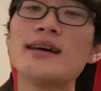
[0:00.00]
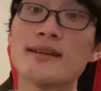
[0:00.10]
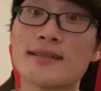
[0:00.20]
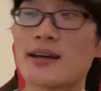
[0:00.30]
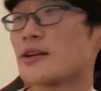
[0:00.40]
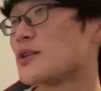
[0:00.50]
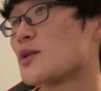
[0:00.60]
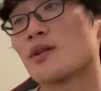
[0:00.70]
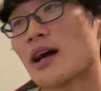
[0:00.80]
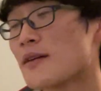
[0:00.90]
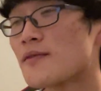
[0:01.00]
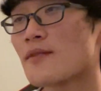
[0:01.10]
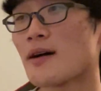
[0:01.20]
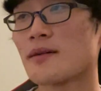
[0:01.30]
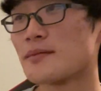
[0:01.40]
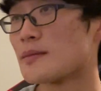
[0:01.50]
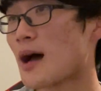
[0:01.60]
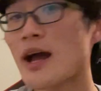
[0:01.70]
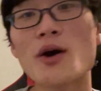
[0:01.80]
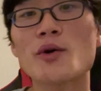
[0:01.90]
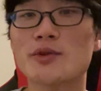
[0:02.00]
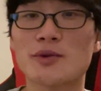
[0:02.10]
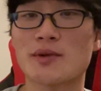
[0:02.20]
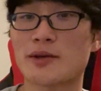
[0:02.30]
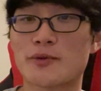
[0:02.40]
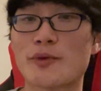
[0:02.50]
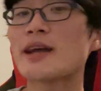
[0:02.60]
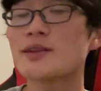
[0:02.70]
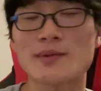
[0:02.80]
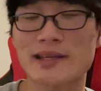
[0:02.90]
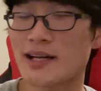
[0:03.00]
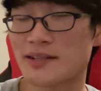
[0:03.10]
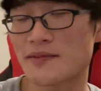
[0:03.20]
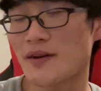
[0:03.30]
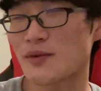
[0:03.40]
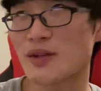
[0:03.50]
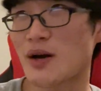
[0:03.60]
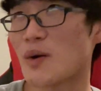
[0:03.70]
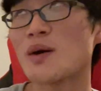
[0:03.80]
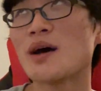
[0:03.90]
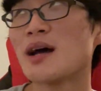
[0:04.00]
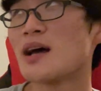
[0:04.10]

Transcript: is that like I also like randomly kind of found out.